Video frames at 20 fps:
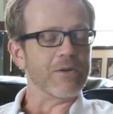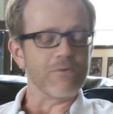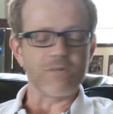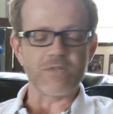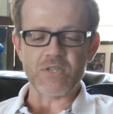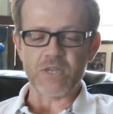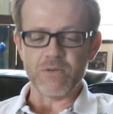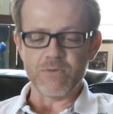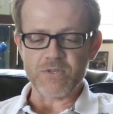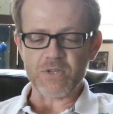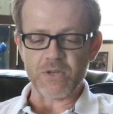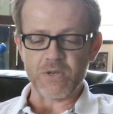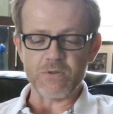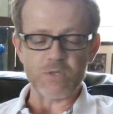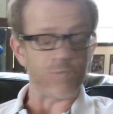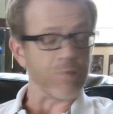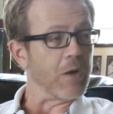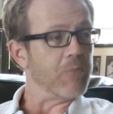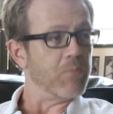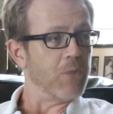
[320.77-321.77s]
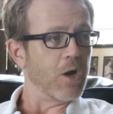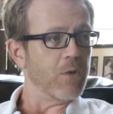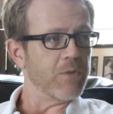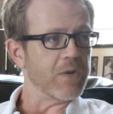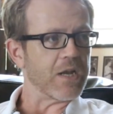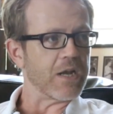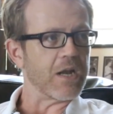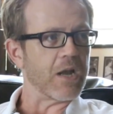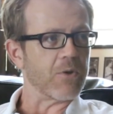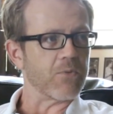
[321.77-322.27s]
It was a goosebump
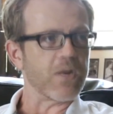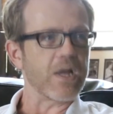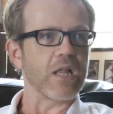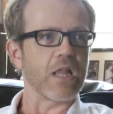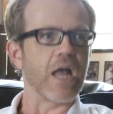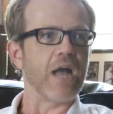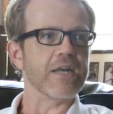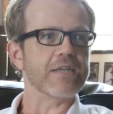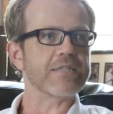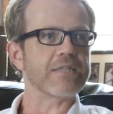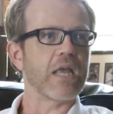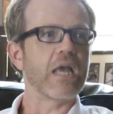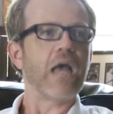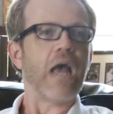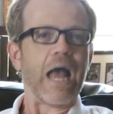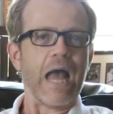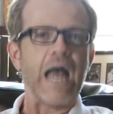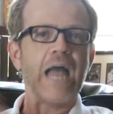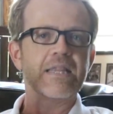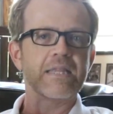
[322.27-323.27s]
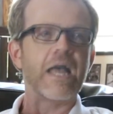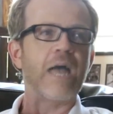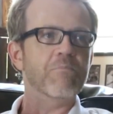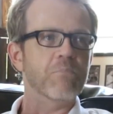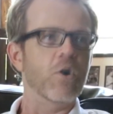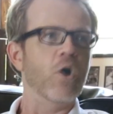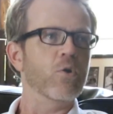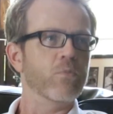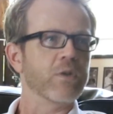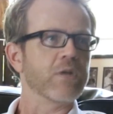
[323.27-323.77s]
moment, and I realized at
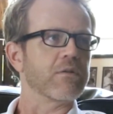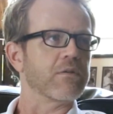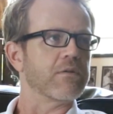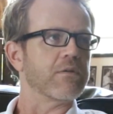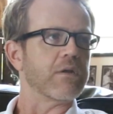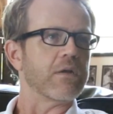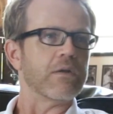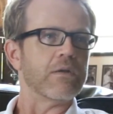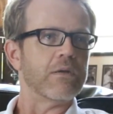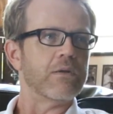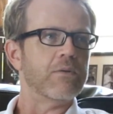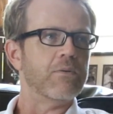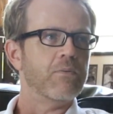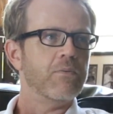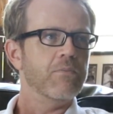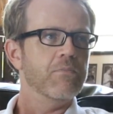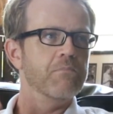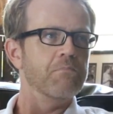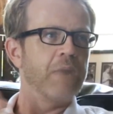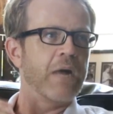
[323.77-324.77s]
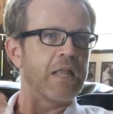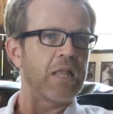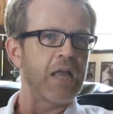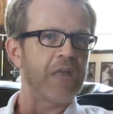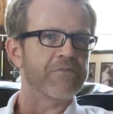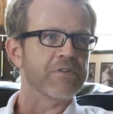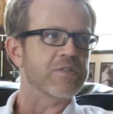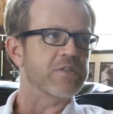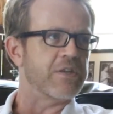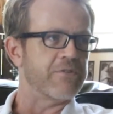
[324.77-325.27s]
that moment, my
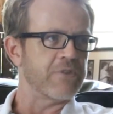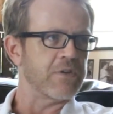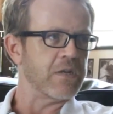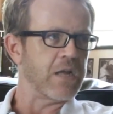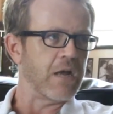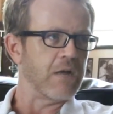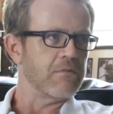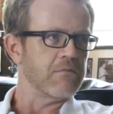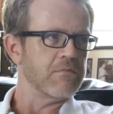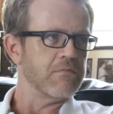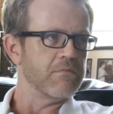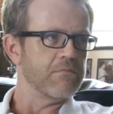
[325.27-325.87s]
life is different now.